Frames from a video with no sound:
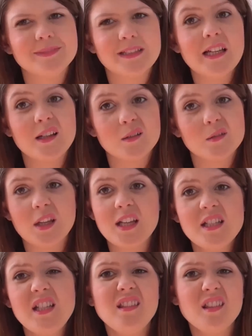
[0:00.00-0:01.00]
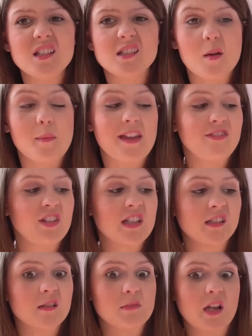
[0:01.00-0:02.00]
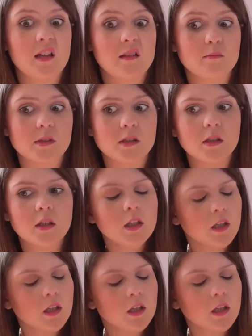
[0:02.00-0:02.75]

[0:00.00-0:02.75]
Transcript: Yeah, I need things on my feet sometimes.